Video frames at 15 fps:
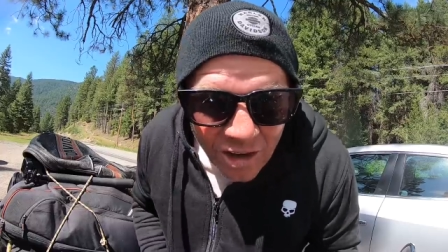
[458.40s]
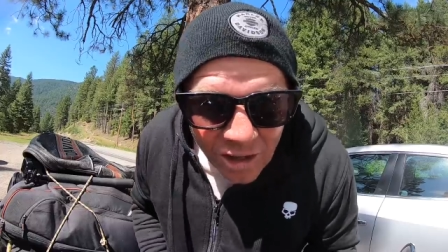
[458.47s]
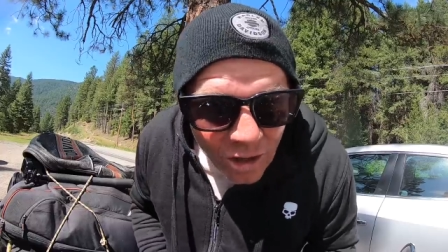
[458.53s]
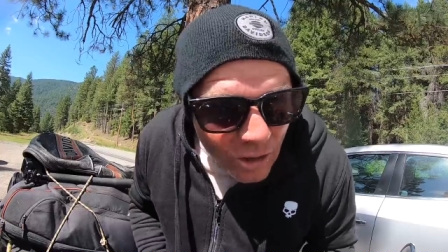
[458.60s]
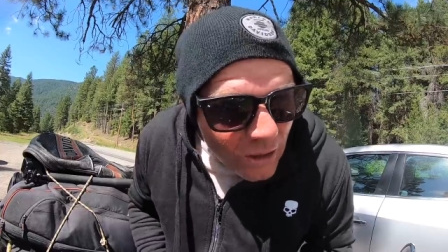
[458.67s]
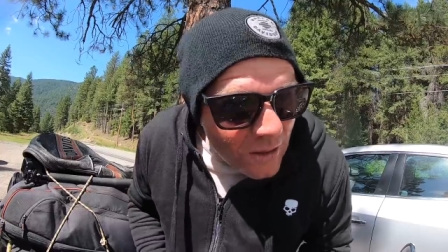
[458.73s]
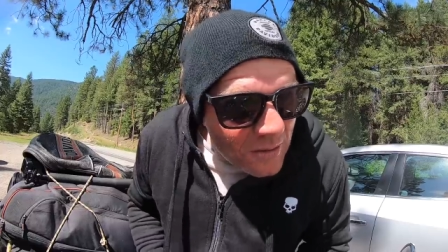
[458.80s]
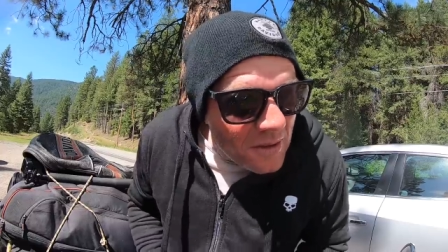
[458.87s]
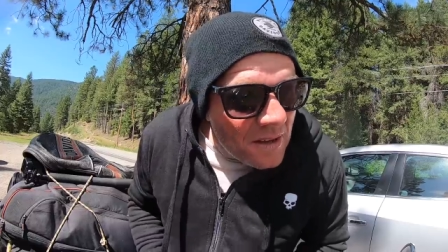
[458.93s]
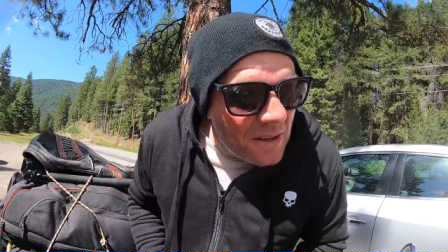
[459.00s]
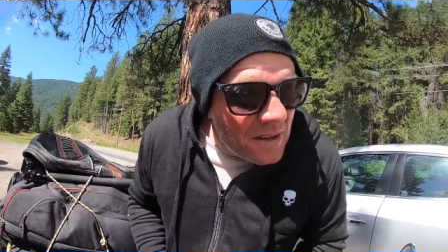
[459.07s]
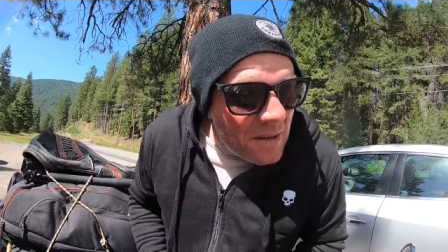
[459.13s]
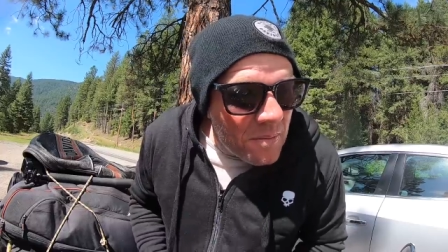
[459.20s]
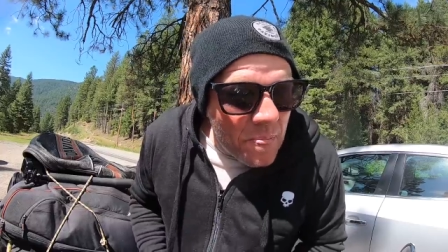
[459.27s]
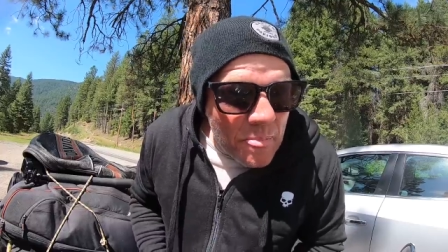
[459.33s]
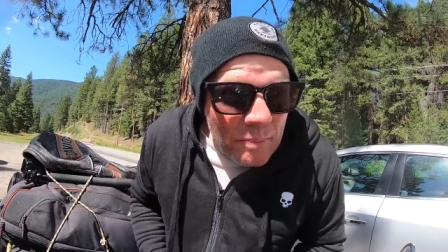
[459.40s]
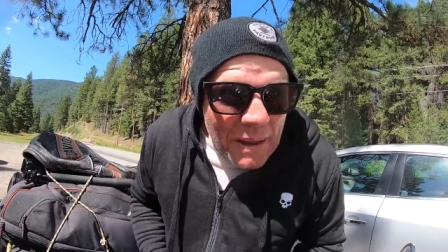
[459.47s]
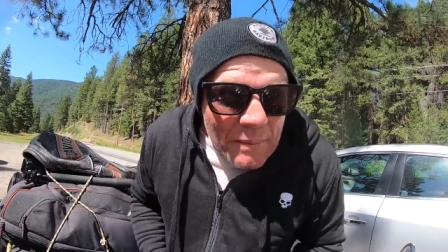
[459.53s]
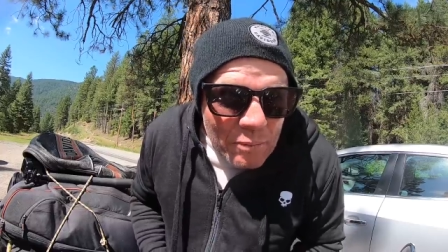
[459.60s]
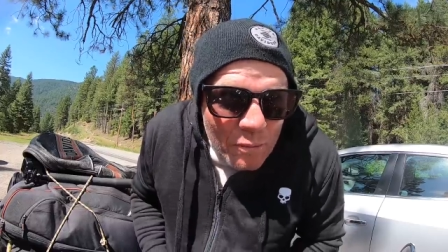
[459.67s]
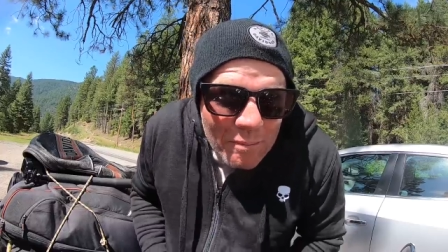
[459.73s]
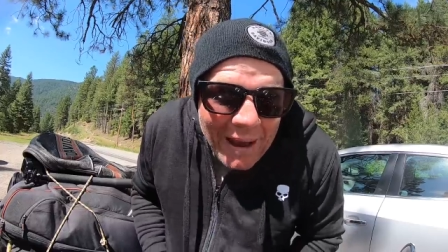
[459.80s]
not a lot of
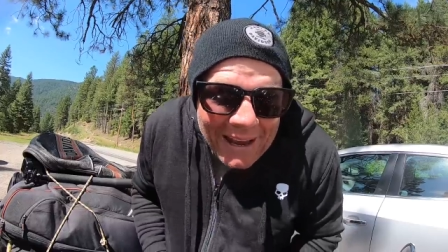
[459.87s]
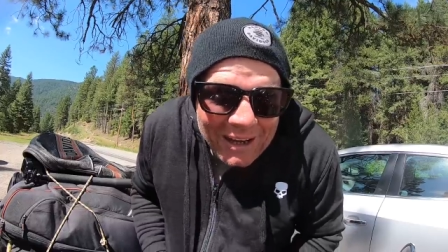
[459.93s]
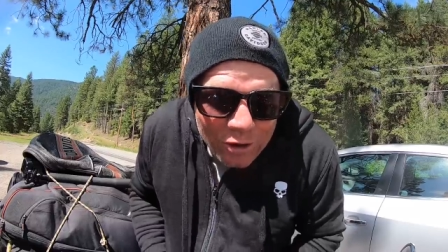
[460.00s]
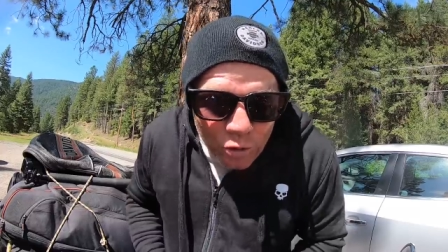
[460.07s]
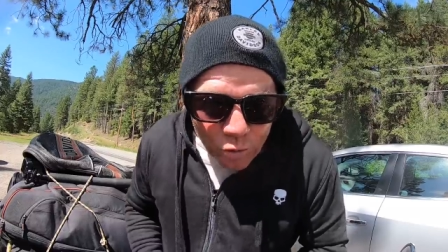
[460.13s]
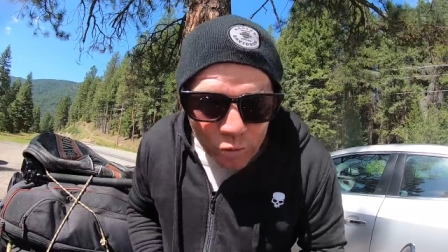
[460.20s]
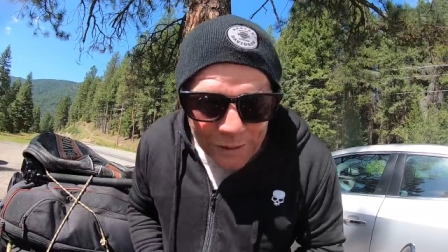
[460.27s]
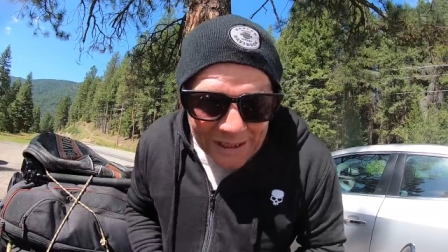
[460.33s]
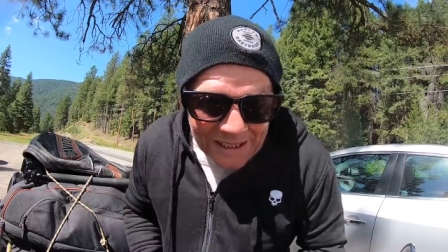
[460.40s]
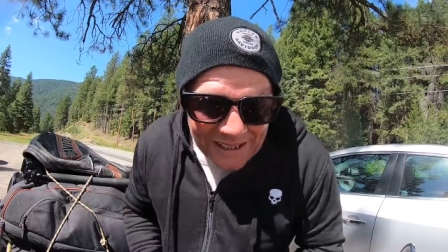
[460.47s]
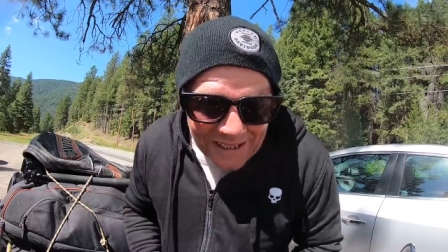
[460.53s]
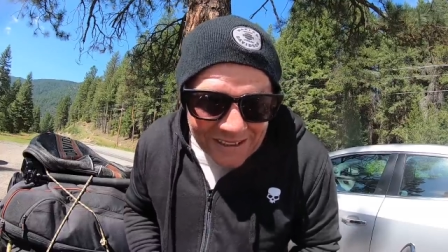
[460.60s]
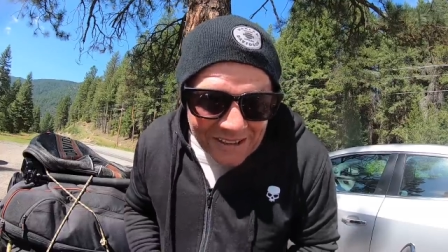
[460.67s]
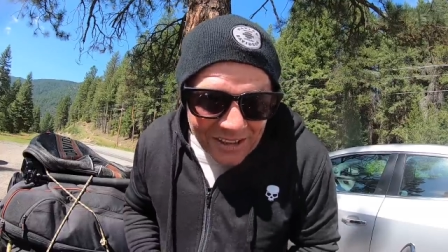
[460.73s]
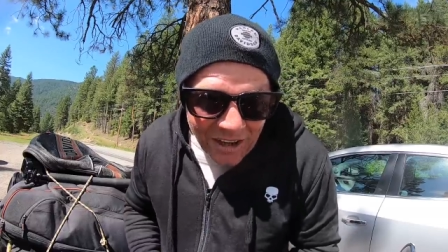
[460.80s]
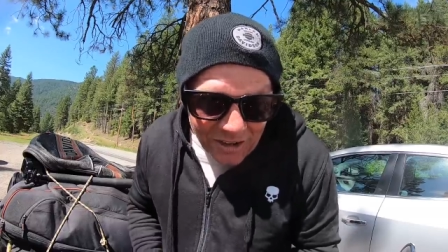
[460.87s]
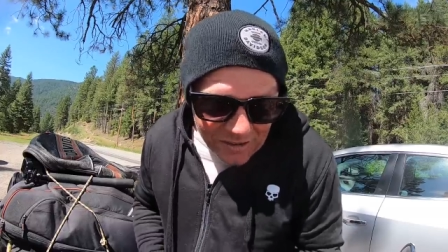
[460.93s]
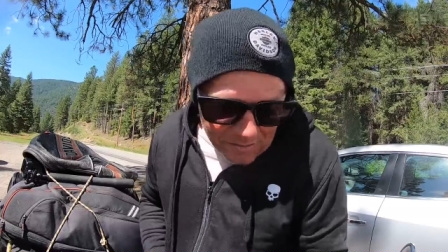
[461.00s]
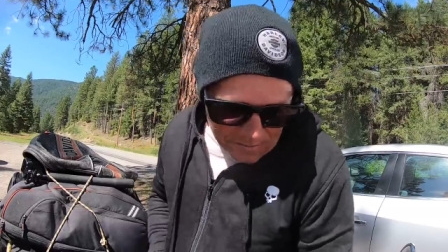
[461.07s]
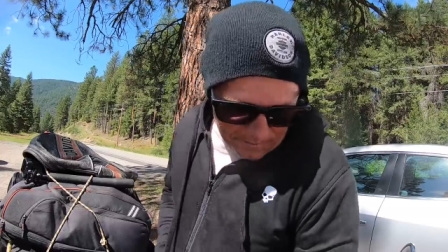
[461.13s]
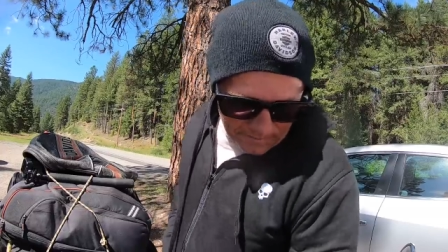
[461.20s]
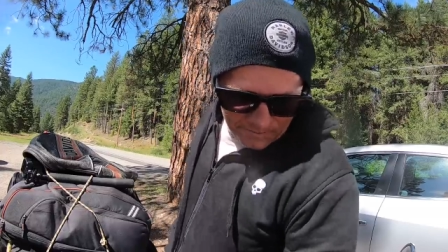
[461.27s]
people make cool gear, you know.
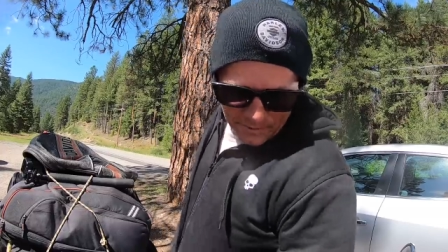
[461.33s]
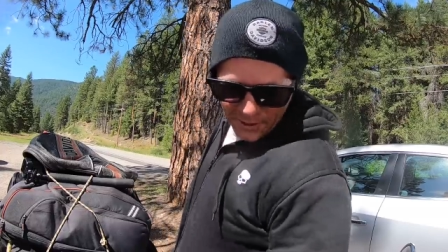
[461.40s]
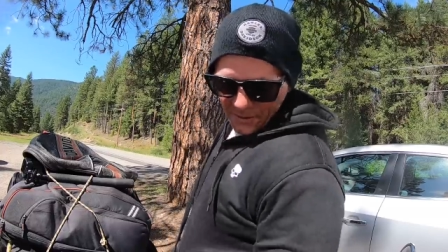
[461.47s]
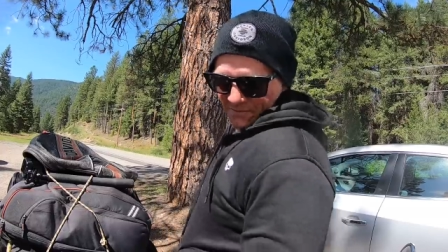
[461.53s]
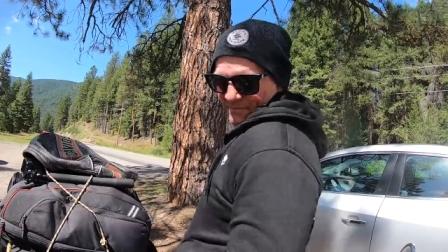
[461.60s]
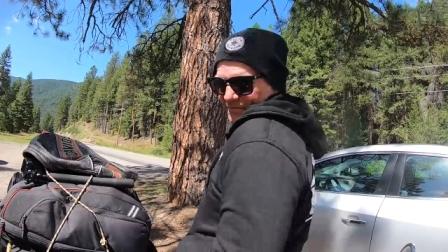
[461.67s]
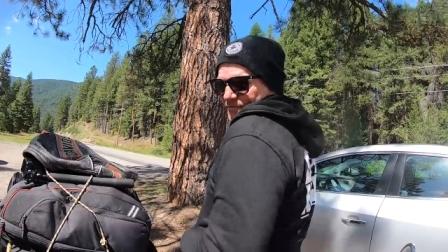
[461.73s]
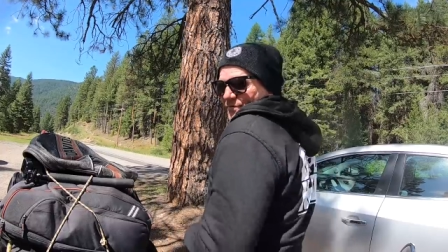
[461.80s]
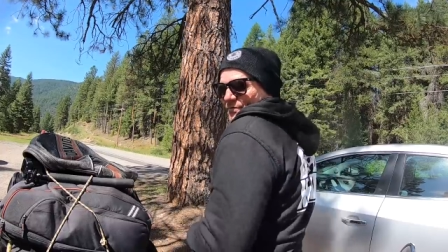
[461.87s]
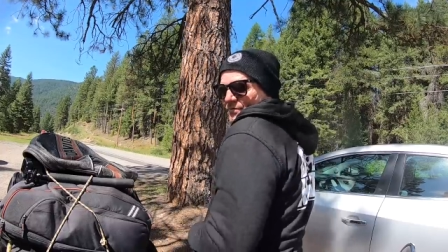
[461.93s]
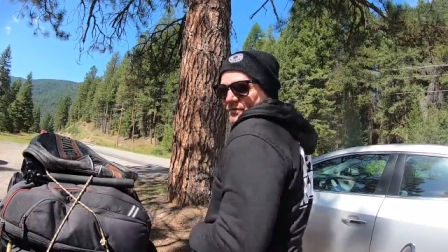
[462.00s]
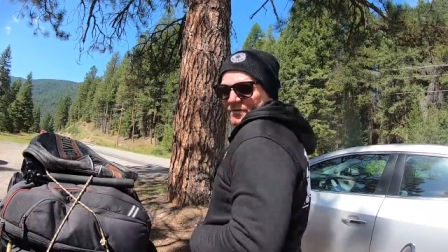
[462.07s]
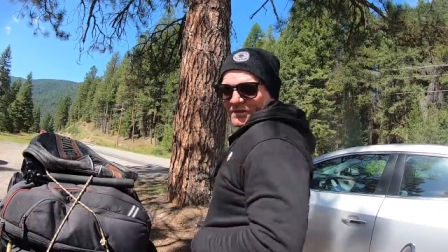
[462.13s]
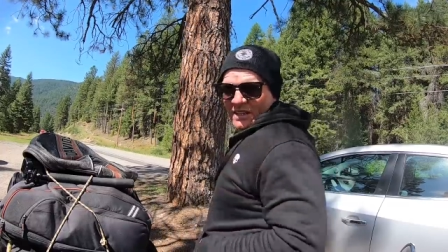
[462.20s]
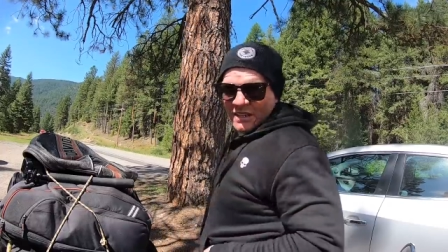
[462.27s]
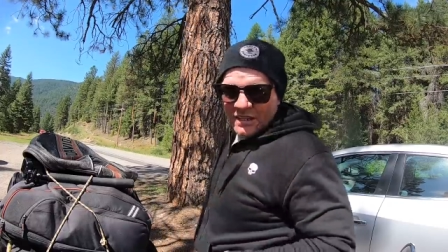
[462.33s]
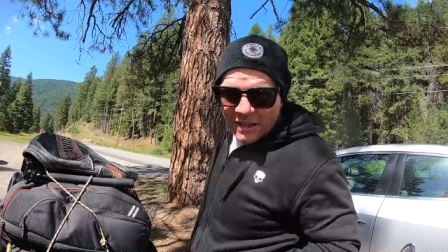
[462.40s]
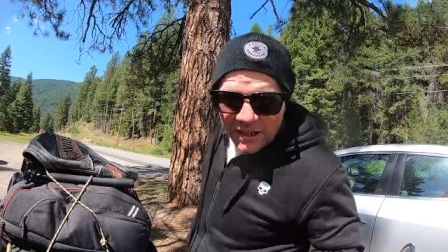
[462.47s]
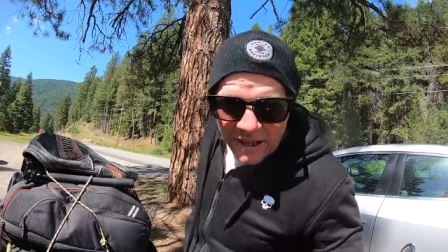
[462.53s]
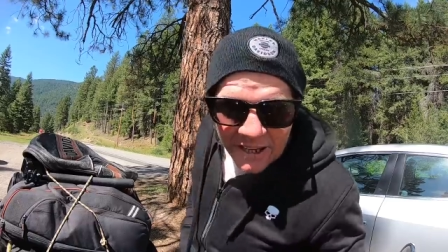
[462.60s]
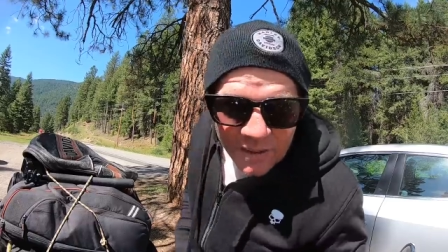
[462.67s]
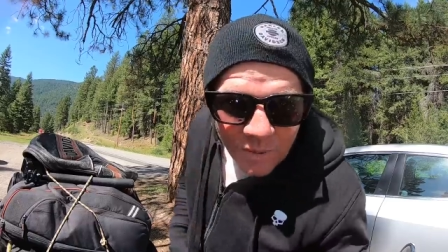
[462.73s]
But
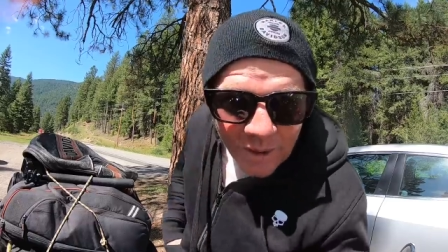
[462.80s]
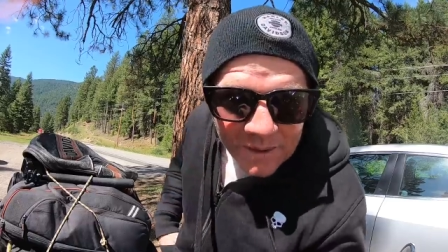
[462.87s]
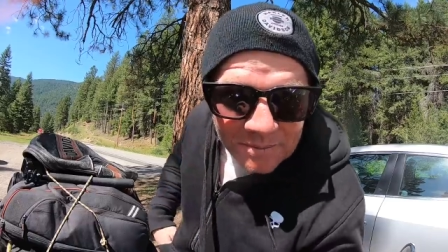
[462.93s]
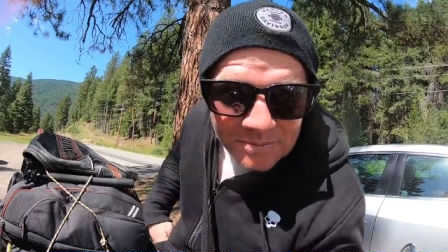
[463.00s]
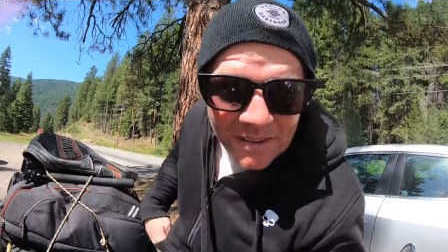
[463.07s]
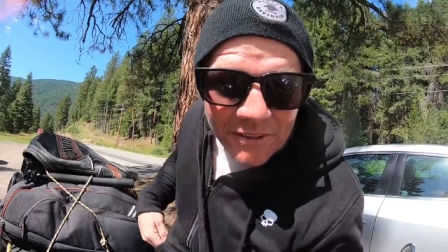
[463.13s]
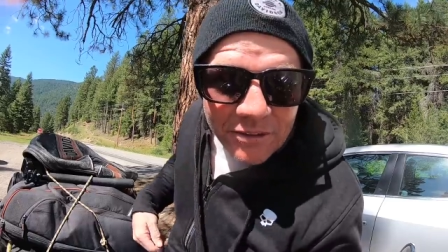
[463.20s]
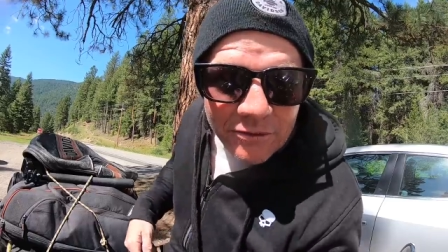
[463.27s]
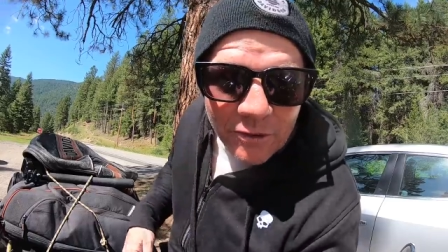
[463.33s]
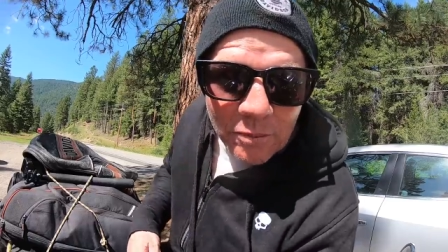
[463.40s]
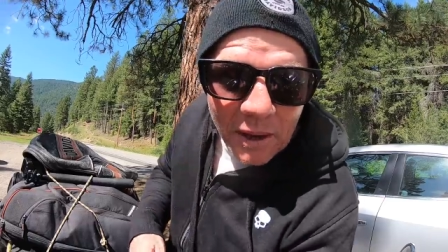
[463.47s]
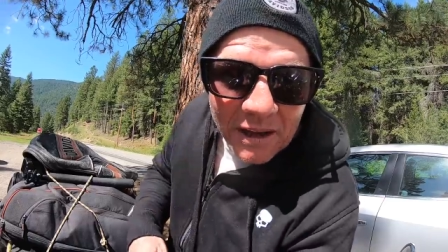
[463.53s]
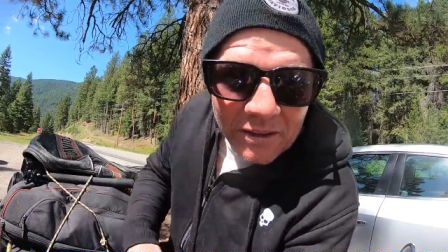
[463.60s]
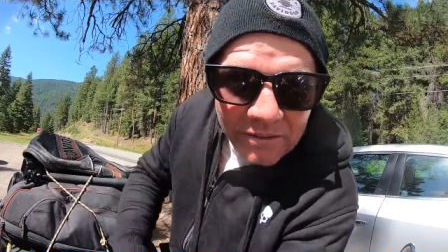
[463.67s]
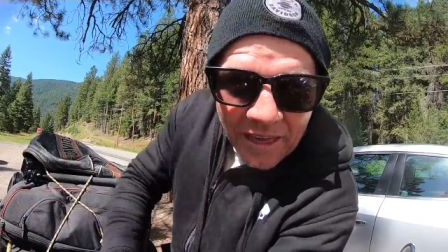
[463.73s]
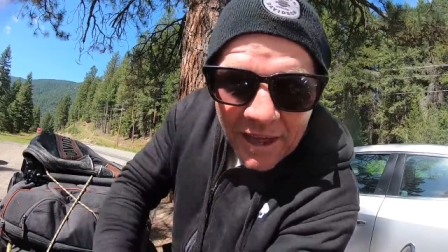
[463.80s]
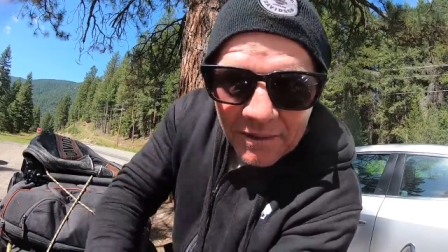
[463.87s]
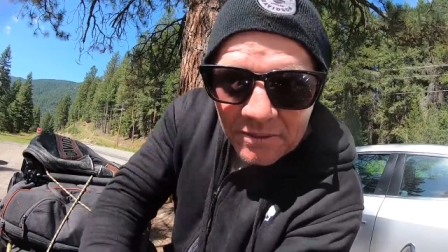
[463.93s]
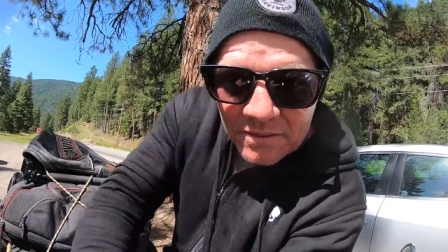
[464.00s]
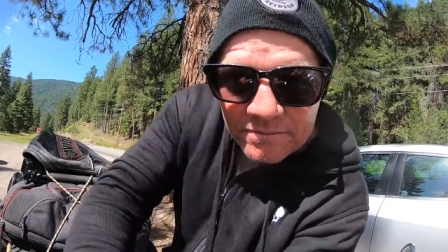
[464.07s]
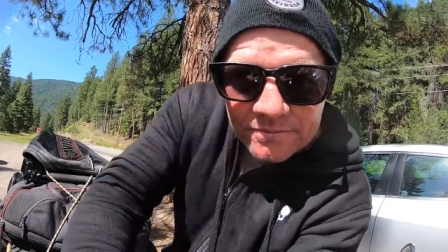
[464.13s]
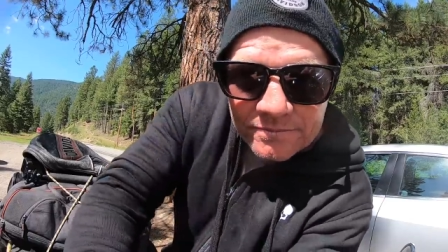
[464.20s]
anyway, enough of a plug of that.